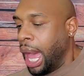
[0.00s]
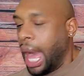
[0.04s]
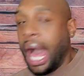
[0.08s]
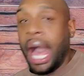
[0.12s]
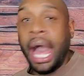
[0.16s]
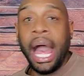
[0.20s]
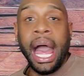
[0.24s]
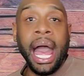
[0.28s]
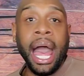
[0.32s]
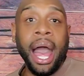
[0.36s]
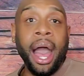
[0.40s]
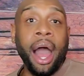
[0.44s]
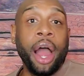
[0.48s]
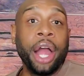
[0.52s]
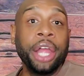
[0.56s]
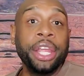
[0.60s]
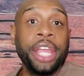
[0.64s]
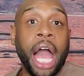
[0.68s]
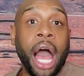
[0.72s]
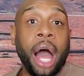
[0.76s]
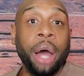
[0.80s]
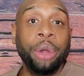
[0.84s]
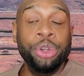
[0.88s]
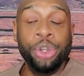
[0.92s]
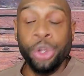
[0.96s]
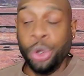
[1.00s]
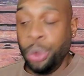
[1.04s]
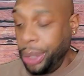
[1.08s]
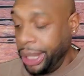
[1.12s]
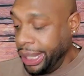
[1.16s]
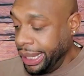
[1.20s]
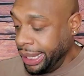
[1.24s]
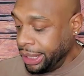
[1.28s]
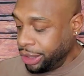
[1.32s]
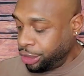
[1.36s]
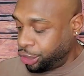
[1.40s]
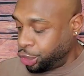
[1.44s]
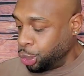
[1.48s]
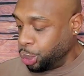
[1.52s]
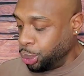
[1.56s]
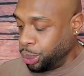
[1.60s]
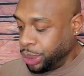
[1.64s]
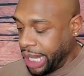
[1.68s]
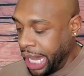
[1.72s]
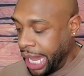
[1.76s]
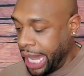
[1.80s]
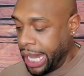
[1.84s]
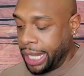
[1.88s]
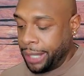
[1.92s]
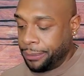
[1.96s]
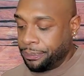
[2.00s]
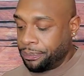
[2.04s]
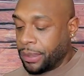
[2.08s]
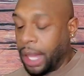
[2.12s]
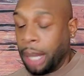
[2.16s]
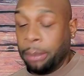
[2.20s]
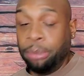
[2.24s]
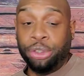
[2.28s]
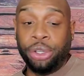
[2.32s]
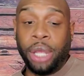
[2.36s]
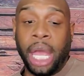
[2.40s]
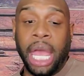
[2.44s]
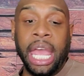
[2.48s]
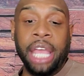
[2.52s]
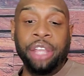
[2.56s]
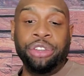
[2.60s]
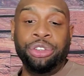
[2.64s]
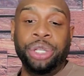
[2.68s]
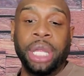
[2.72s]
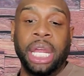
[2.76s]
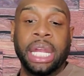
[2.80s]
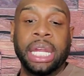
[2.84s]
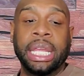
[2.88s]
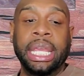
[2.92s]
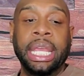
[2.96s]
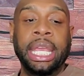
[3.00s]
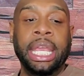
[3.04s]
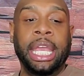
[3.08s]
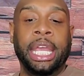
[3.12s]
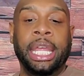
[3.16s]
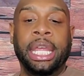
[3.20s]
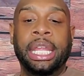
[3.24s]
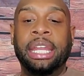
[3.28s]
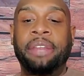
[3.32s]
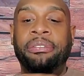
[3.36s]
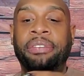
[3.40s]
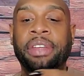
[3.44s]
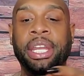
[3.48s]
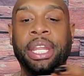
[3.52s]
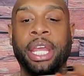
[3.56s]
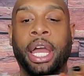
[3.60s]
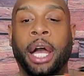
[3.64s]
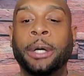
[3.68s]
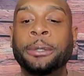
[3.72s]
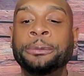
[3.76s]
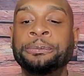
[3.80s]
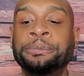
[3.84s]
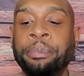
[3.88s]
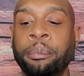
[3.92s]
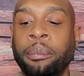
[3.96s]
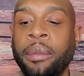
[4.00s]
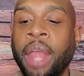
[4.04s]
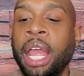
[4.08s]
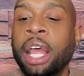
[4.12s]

How are y'all doing today? I'm sure I asked you that again in the video.